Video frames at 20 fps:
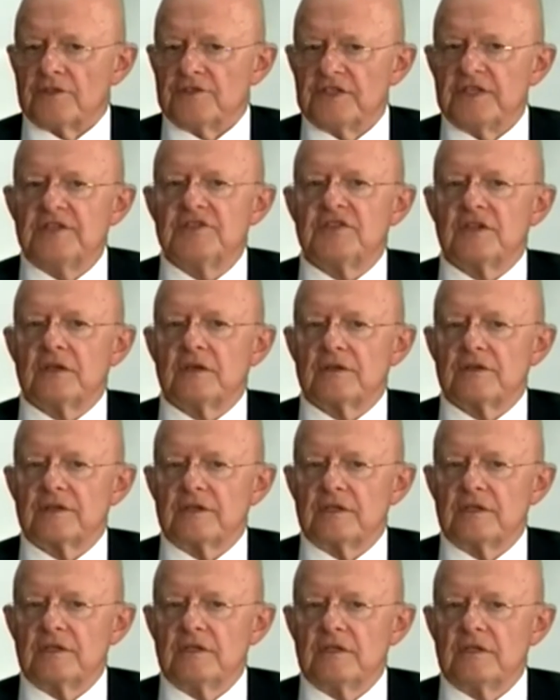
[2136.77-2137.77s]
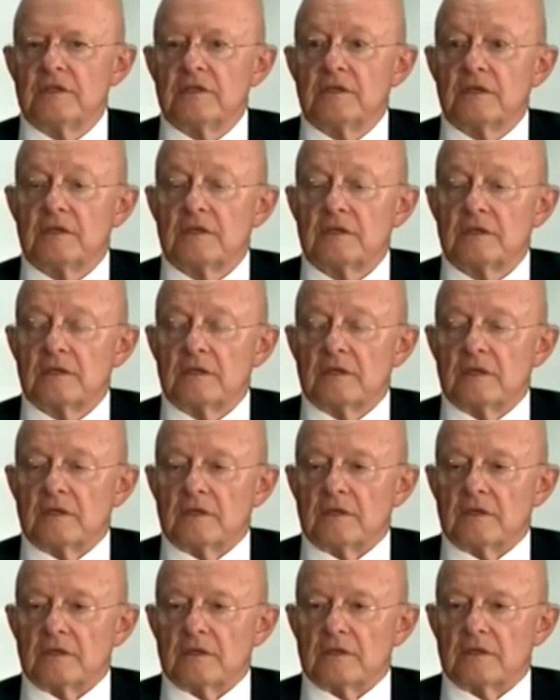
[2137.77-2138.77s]
detail that he
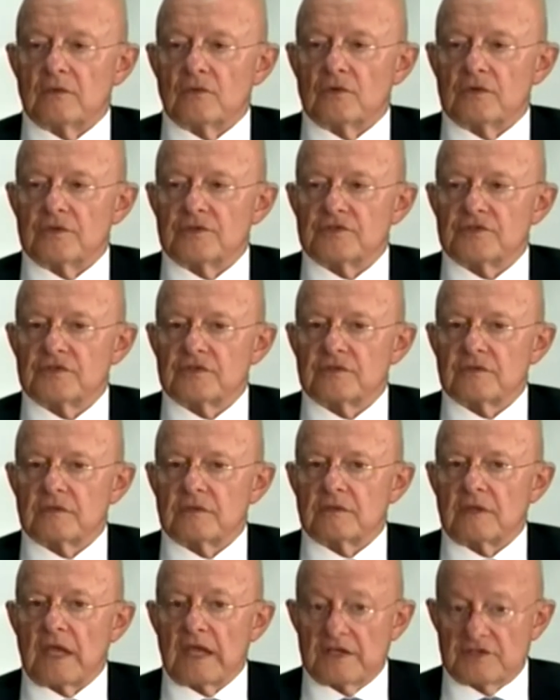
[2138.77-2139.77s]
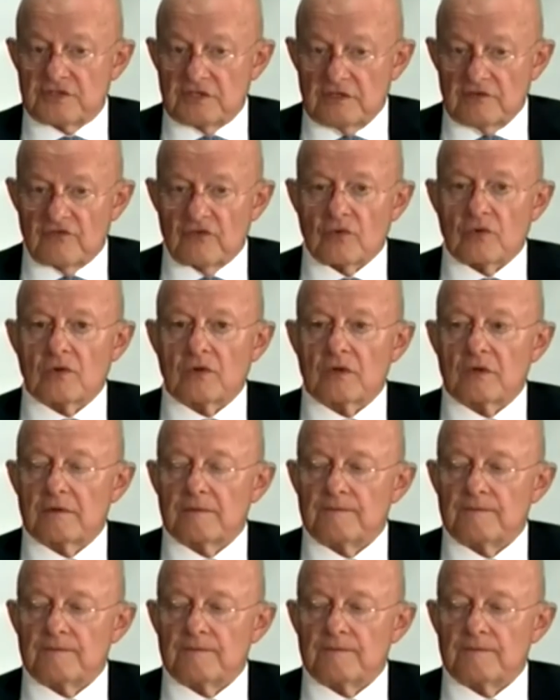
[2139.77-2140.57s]
was asking for,